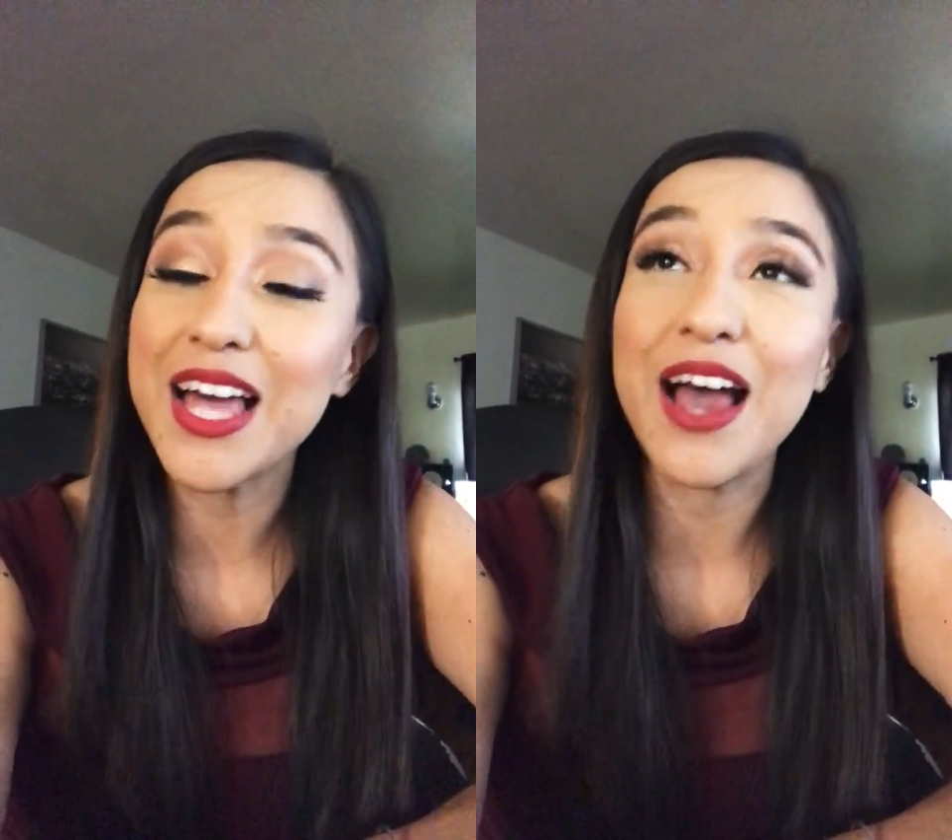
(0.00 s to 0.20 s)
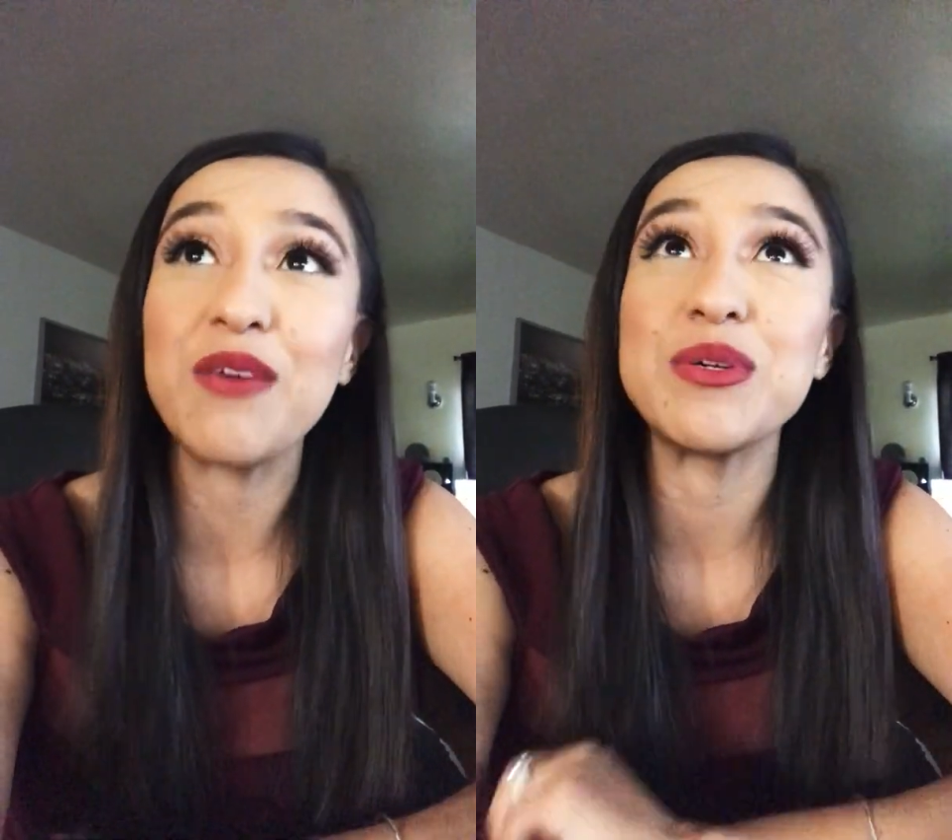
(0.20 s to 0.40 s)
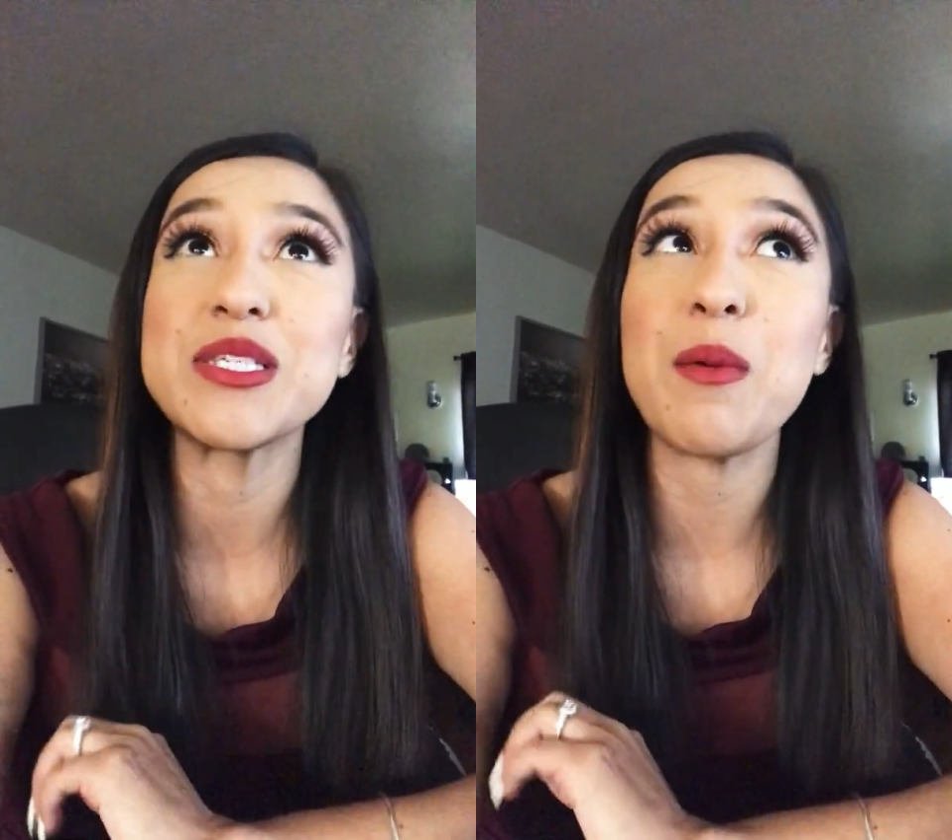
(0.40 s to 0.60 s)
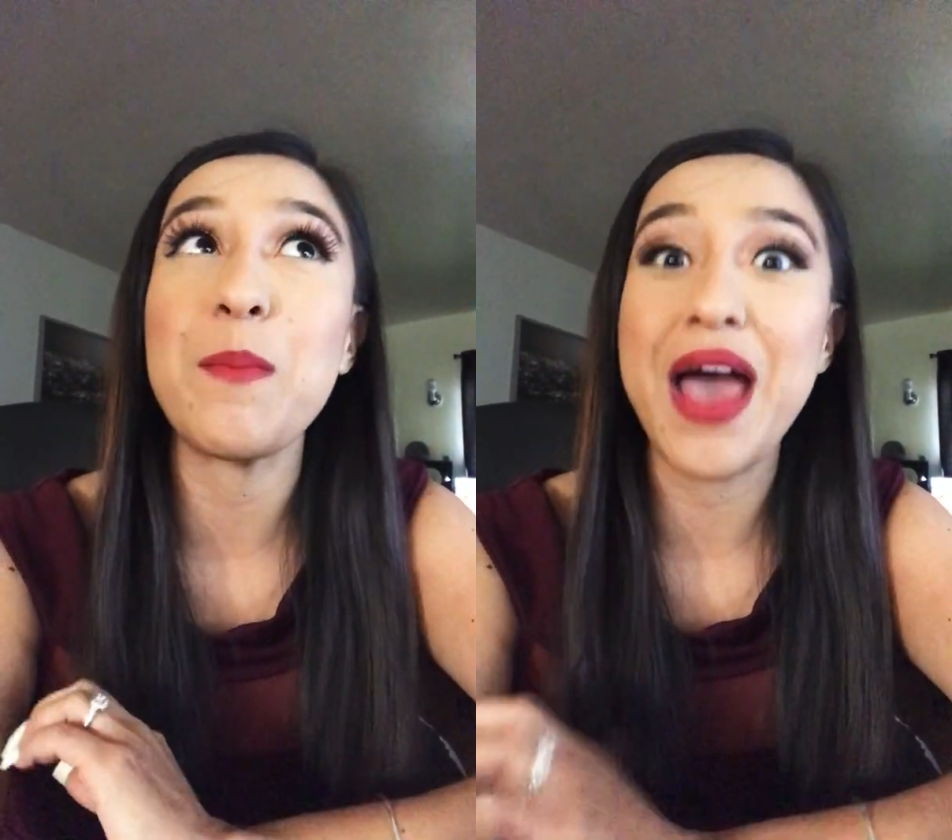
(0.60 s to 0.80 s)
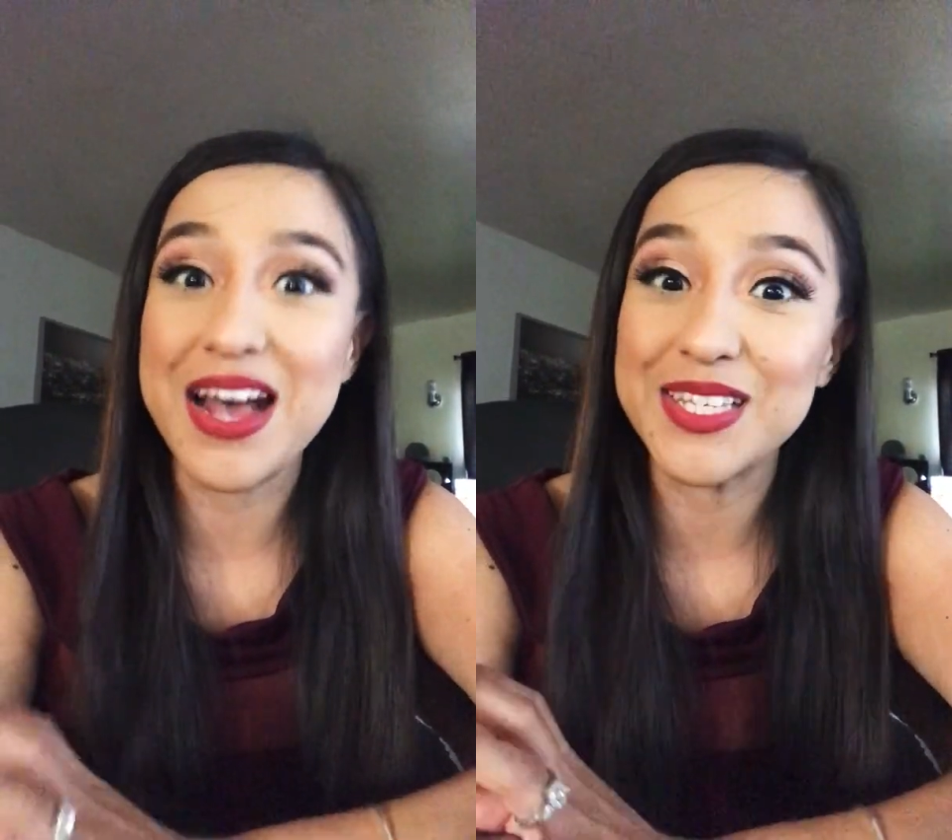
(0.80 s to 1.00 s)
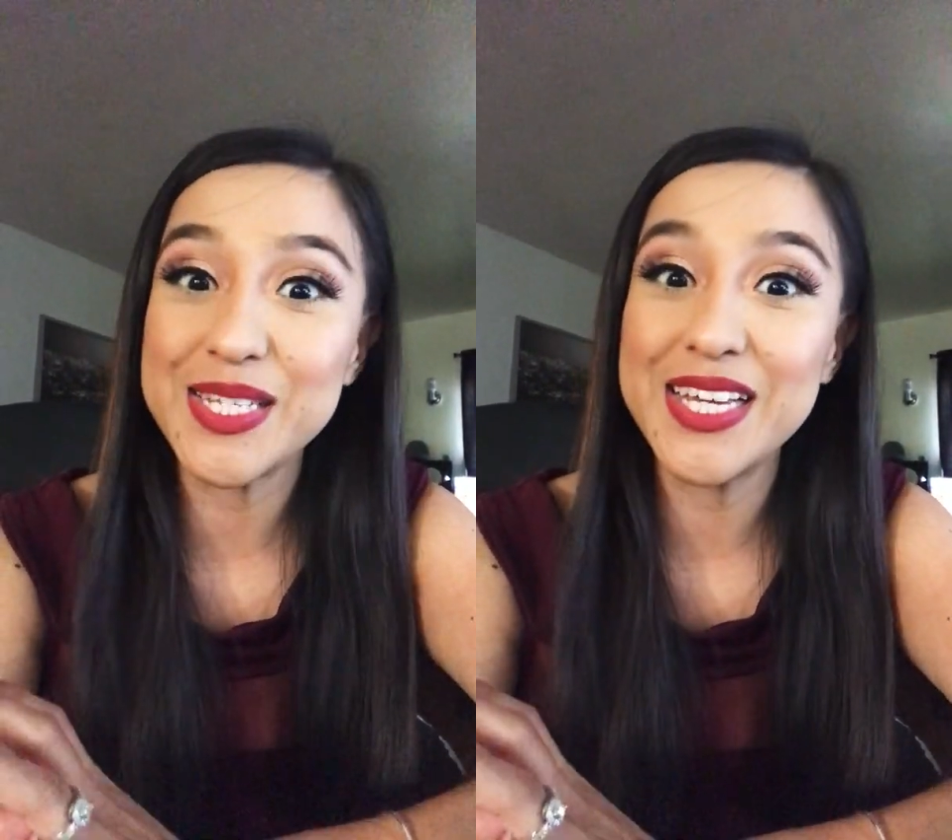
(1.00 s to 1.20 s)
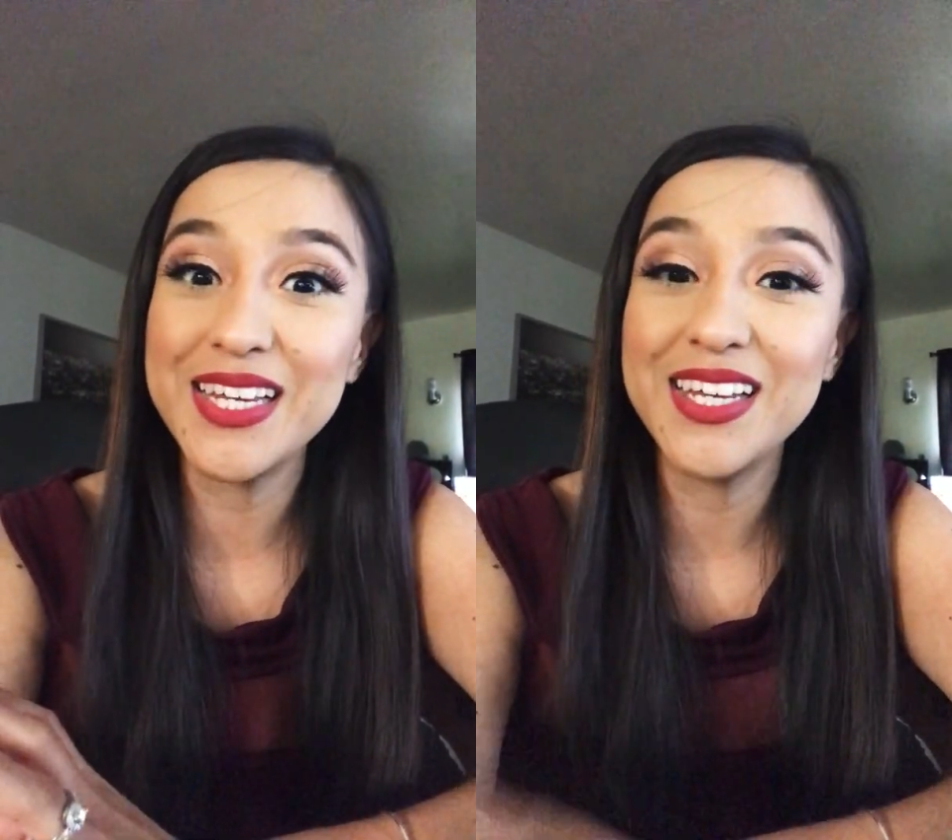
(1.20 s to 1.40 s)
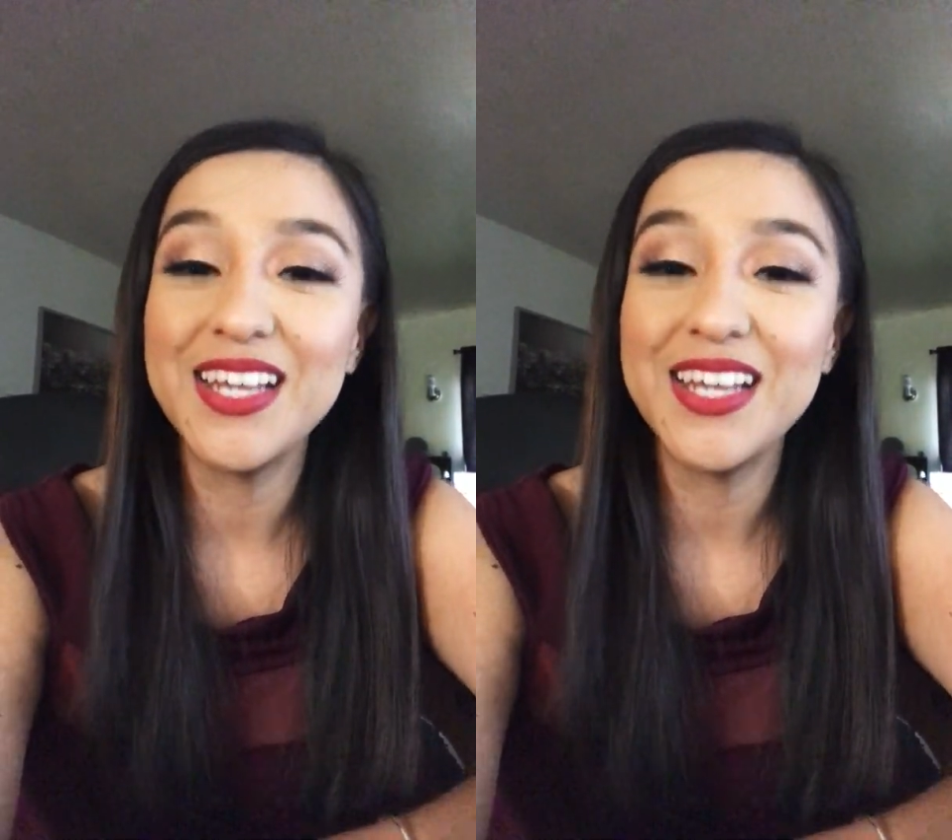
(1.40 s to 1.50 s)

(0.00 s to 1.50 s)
that I was passing.